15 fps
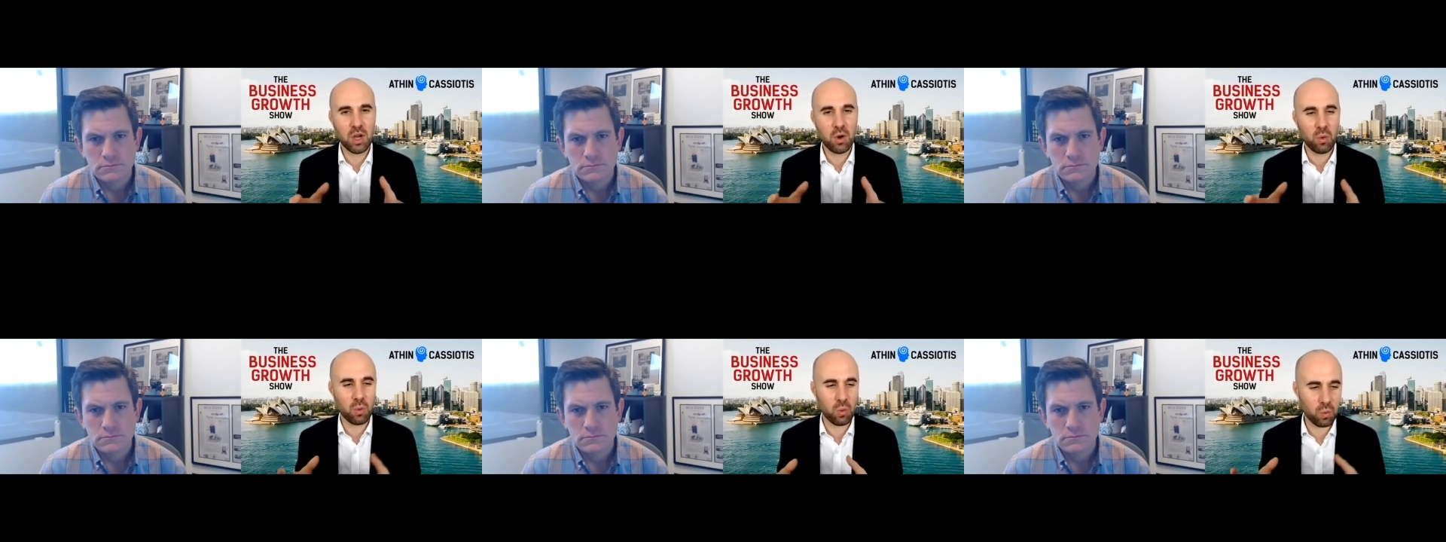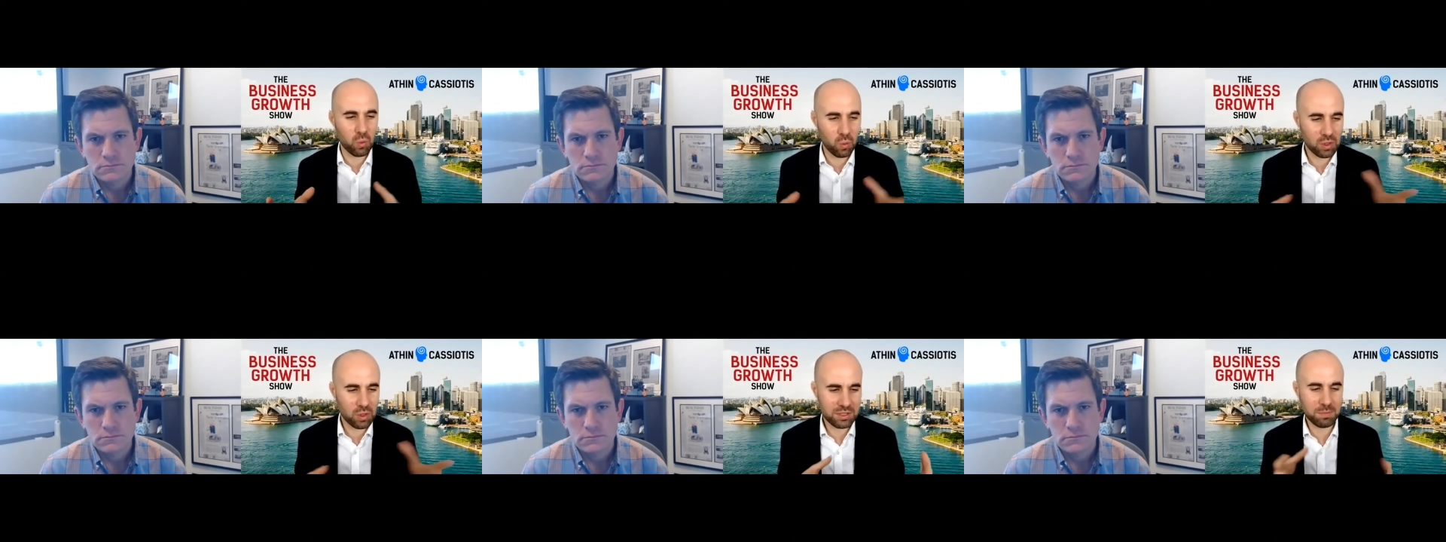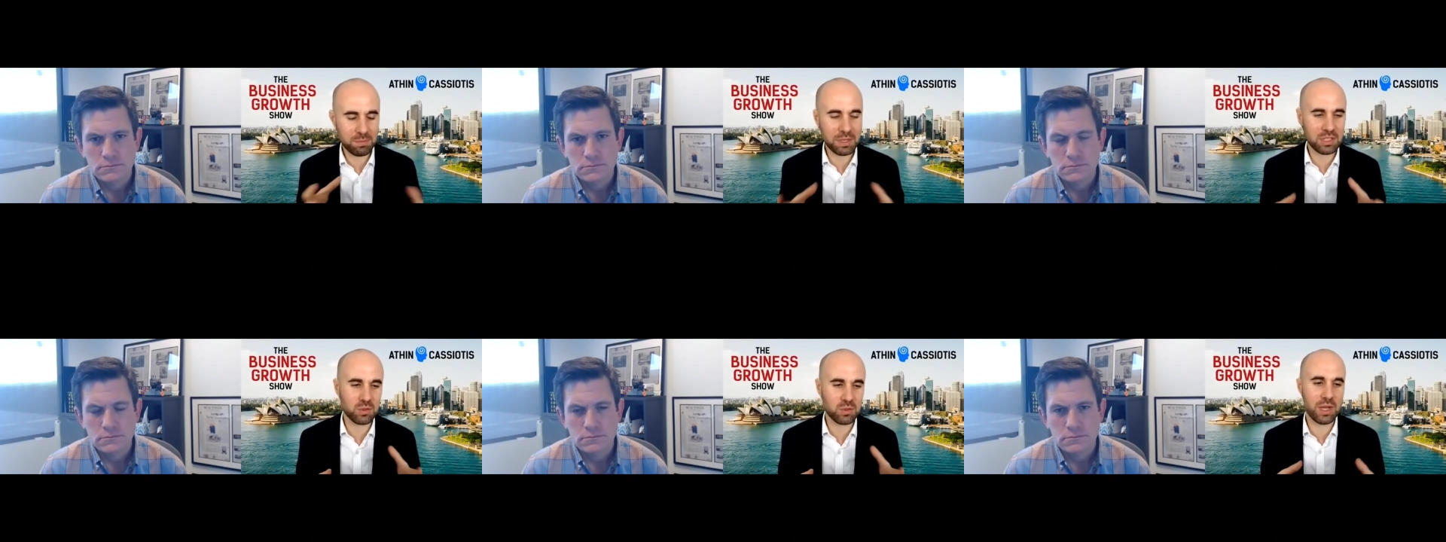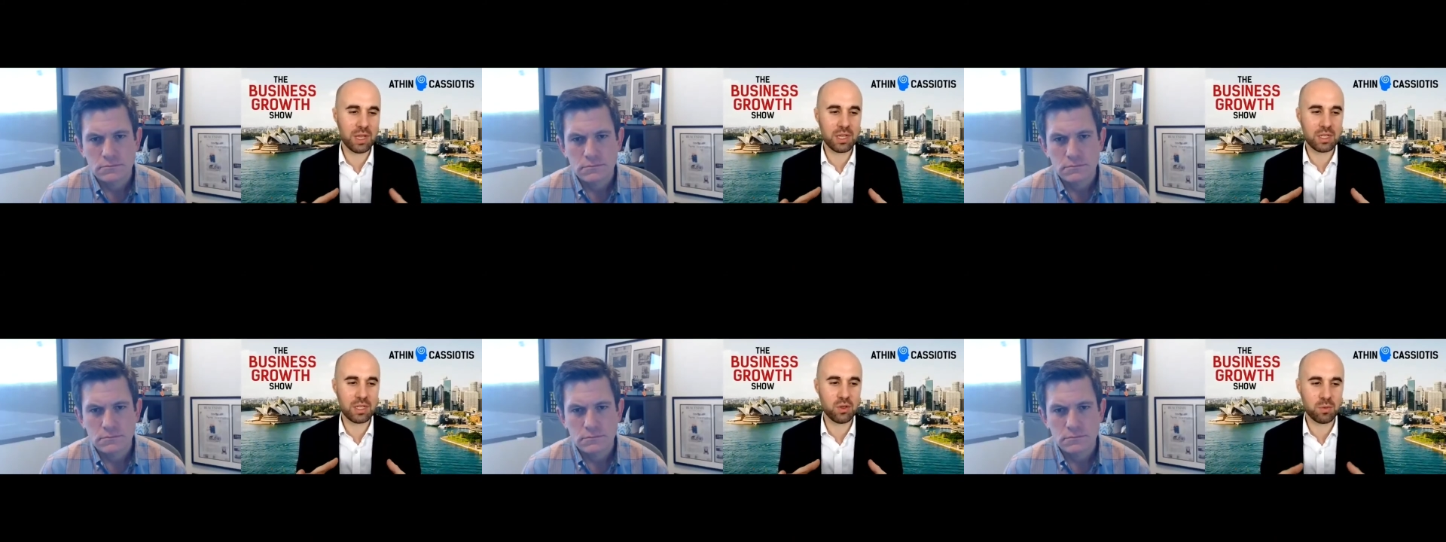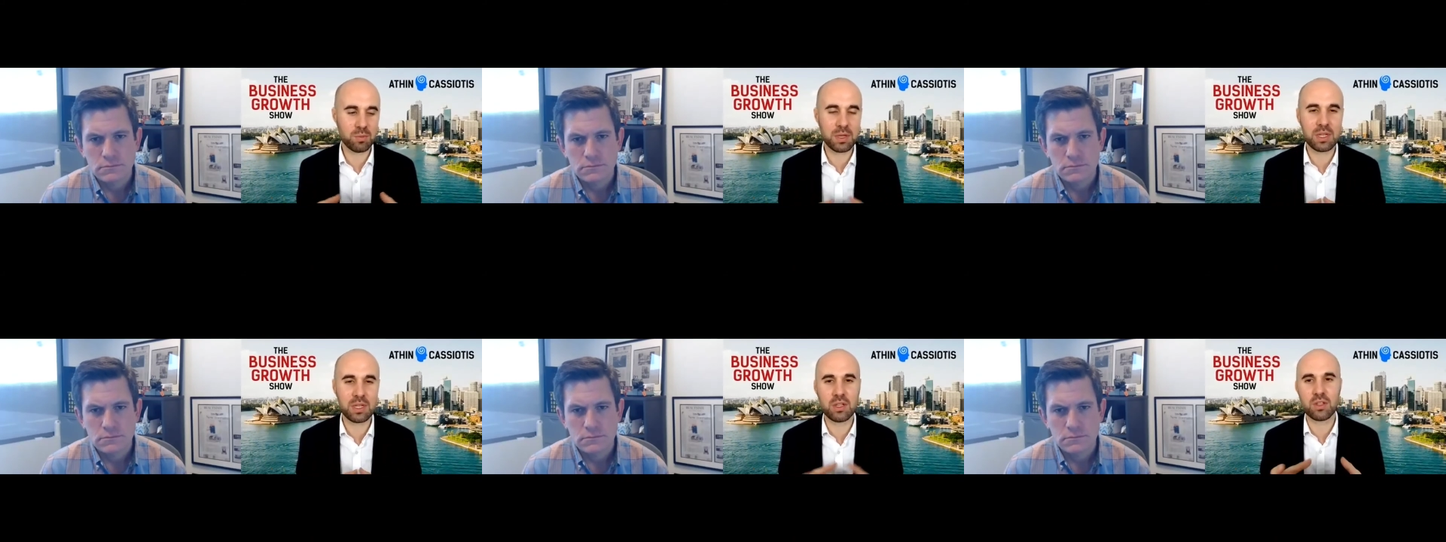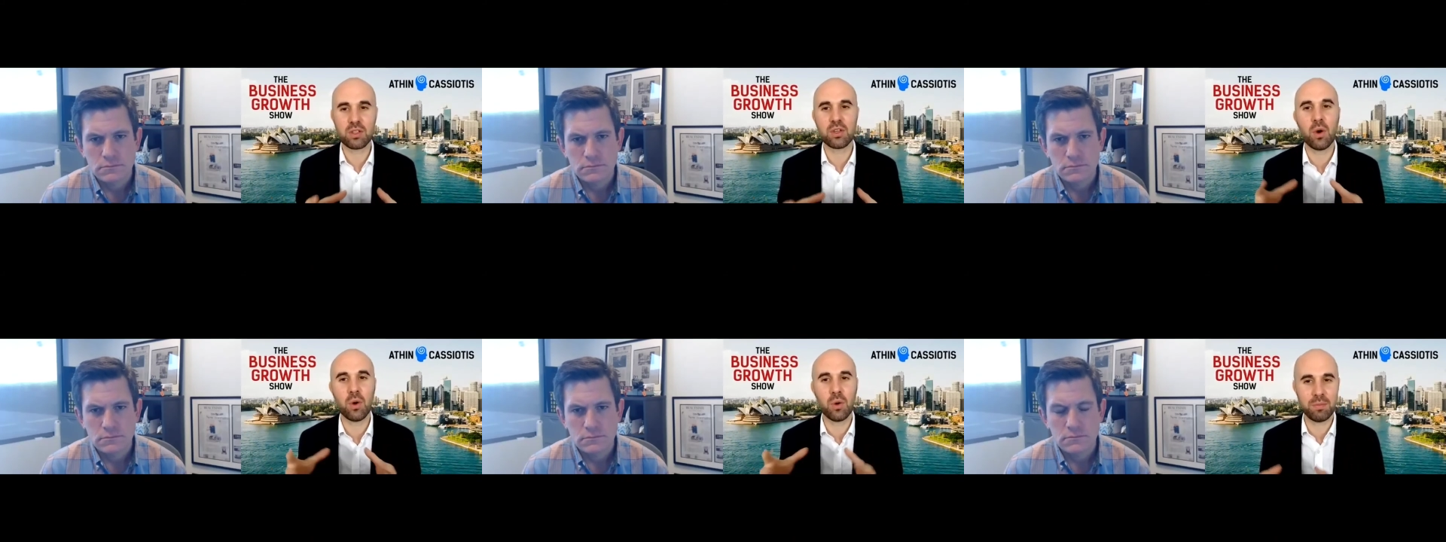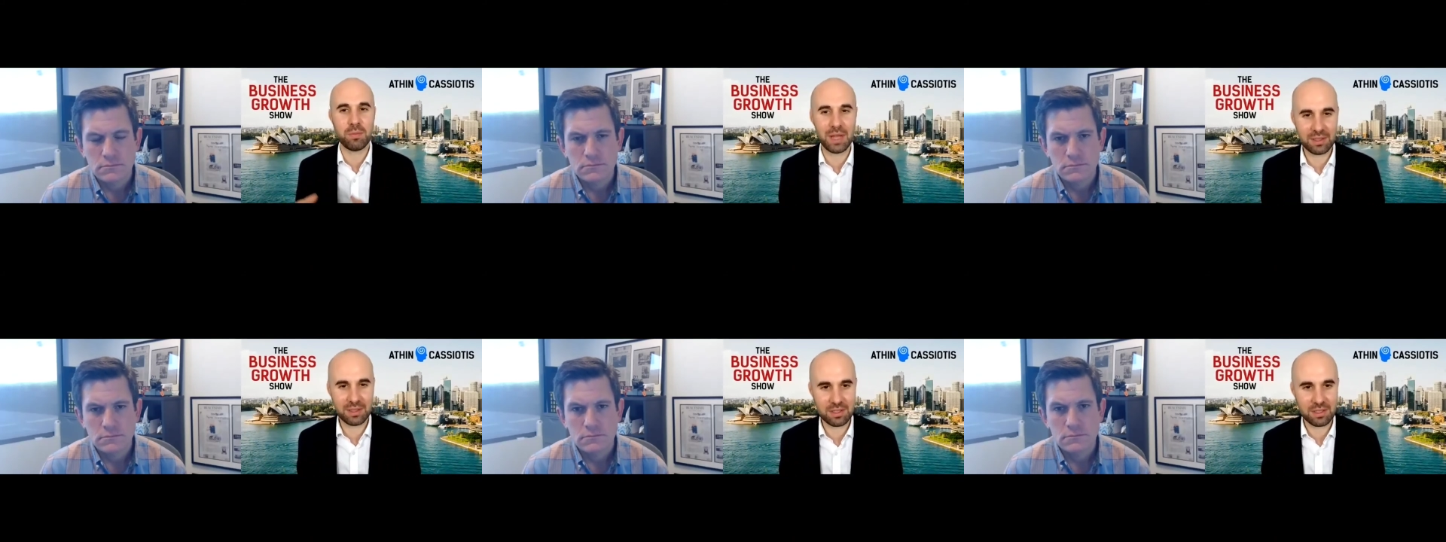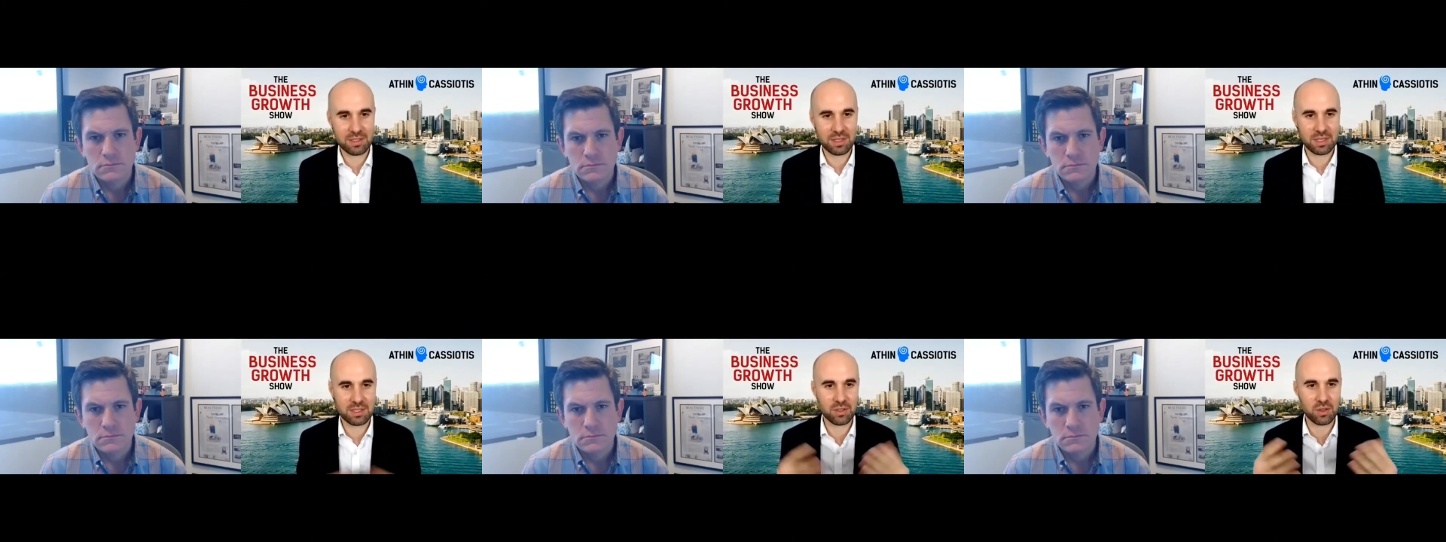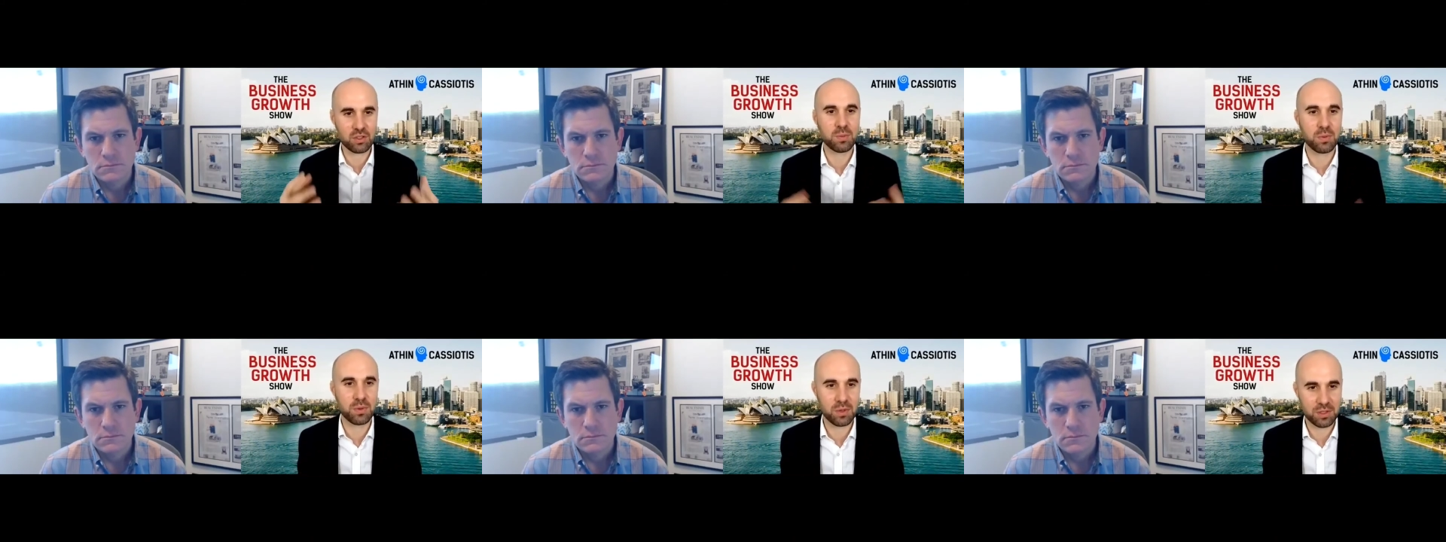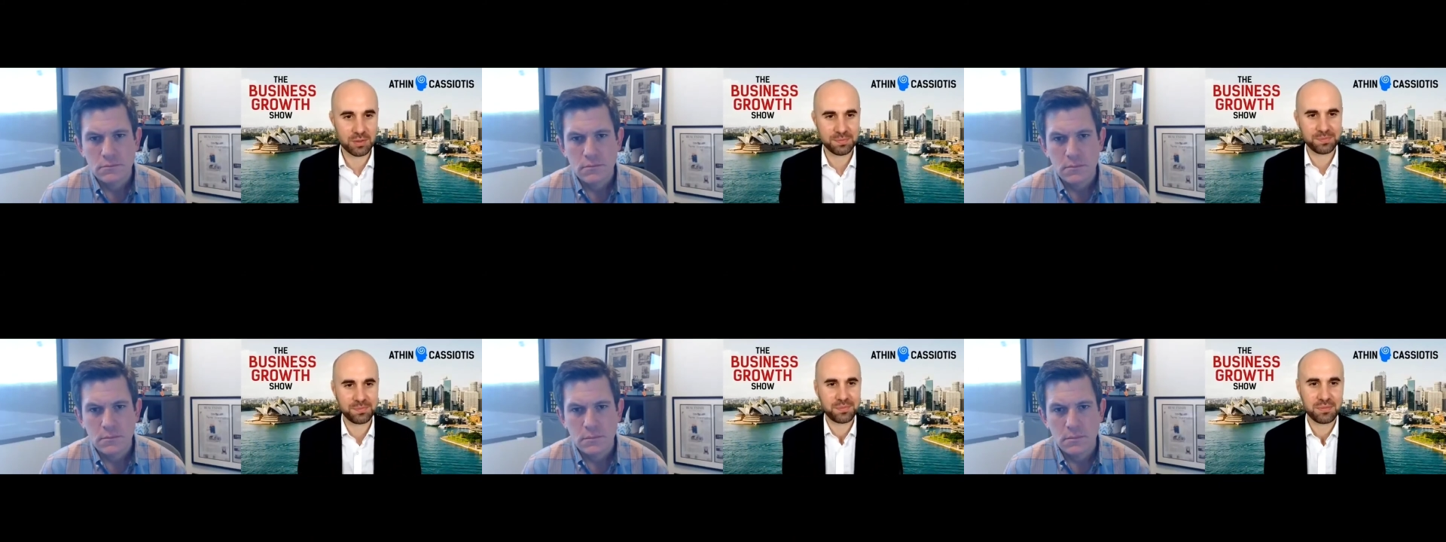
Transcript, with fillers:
Speaker 1: what's the best way, in your opinion, to go about this as an entrepreneur?